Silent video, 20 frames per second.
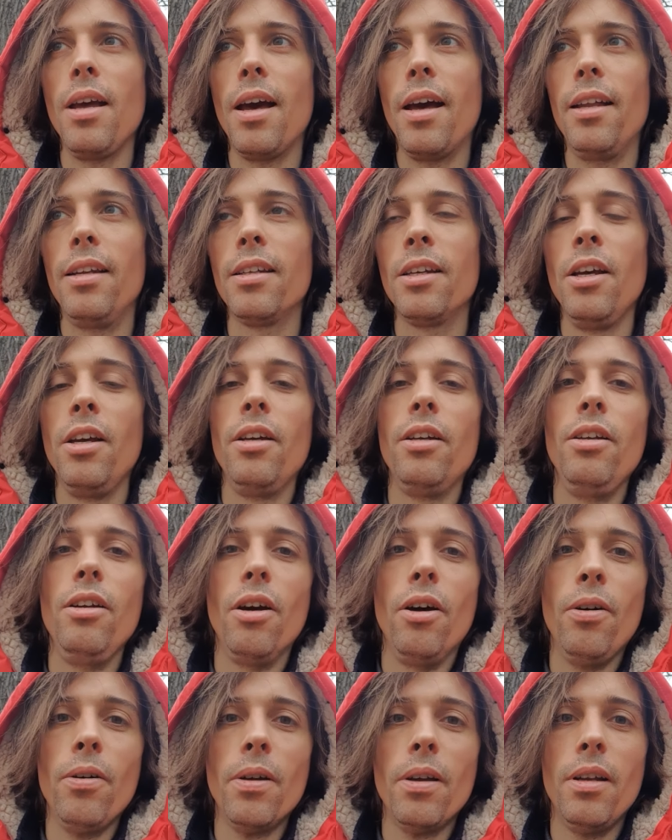And, you
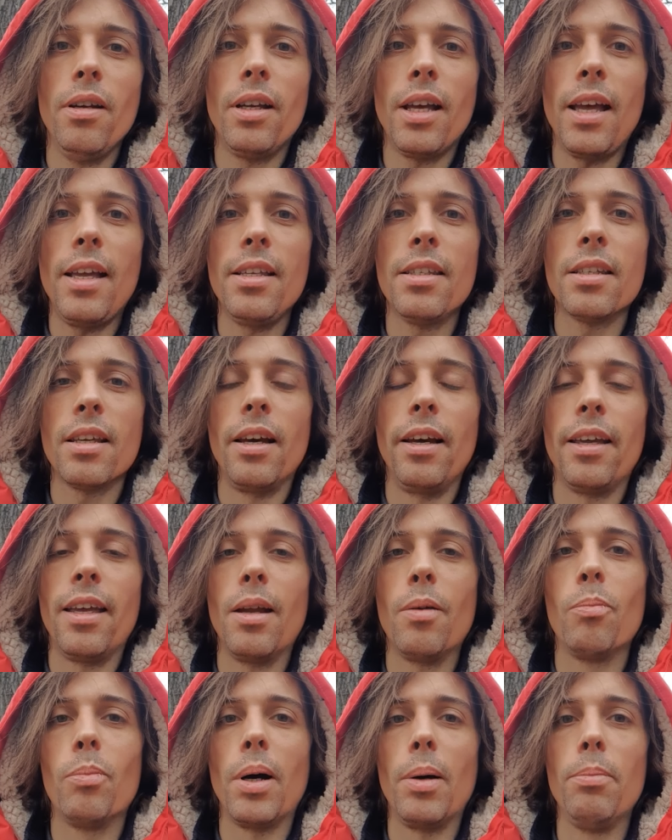know, in case I
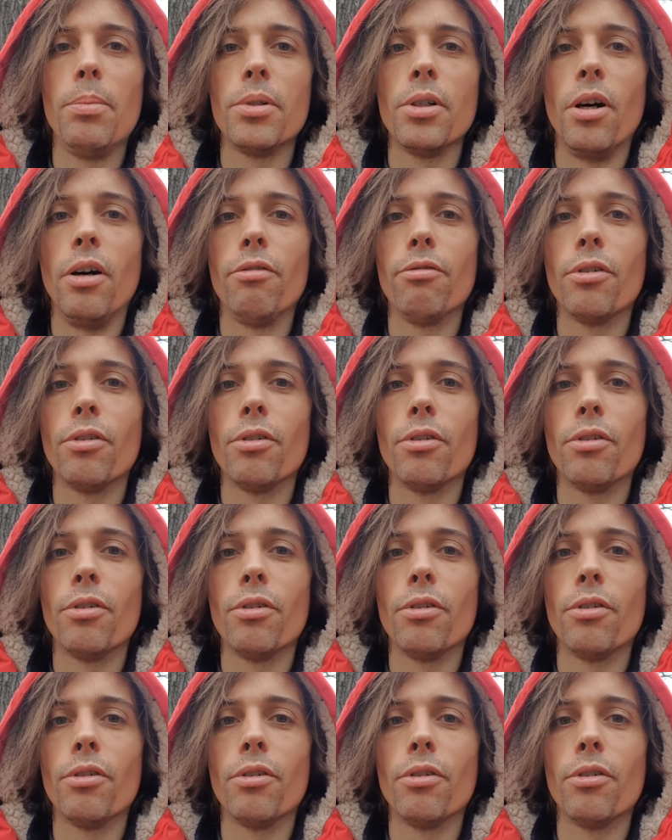get bumped off